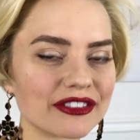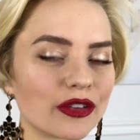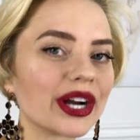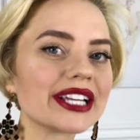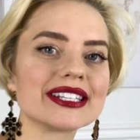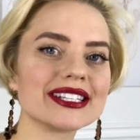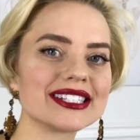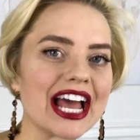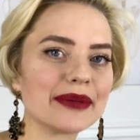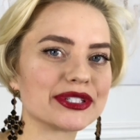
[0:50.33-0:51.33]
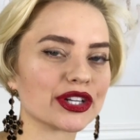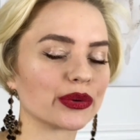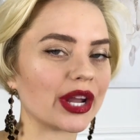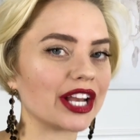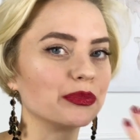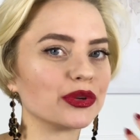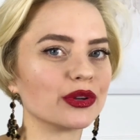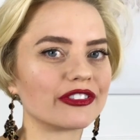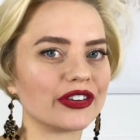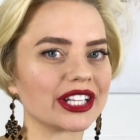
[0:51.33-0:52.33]
4 easy steps to create a
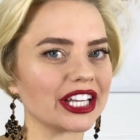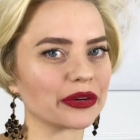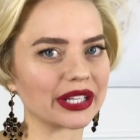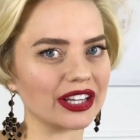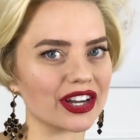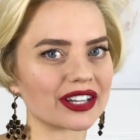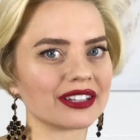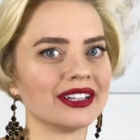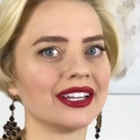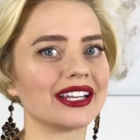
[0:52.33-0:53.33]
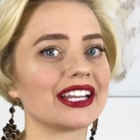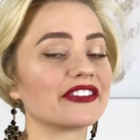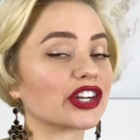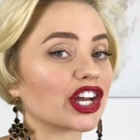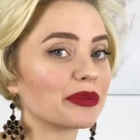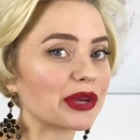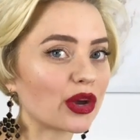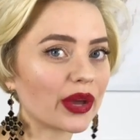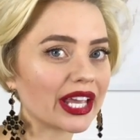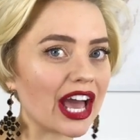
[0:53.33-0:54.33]
beautiful glittery look. If you're gonna be
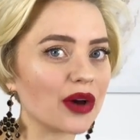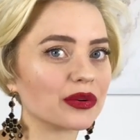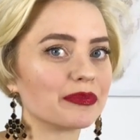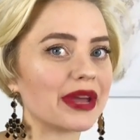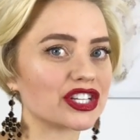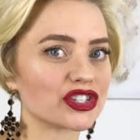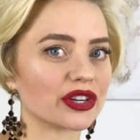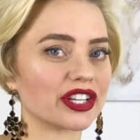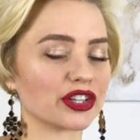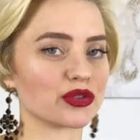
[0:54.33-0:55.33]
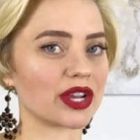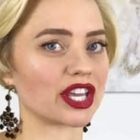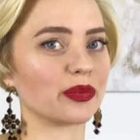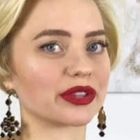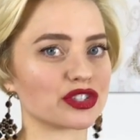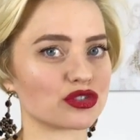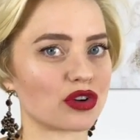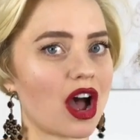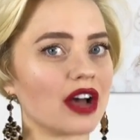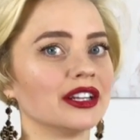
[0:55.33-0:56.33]
going out, make sure that you're drinking with a
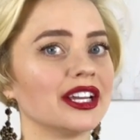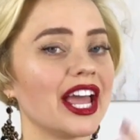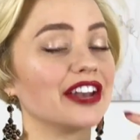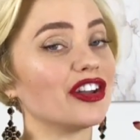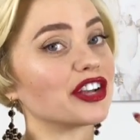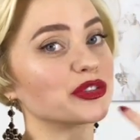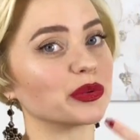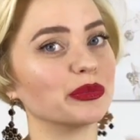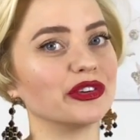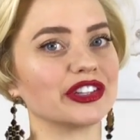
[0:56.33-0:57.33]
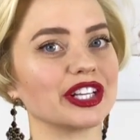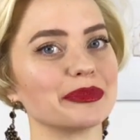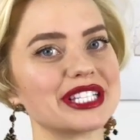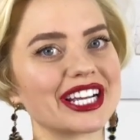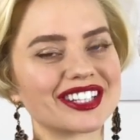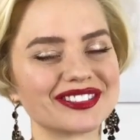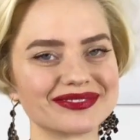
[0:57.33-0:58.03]
straw and not to remove your lipstick.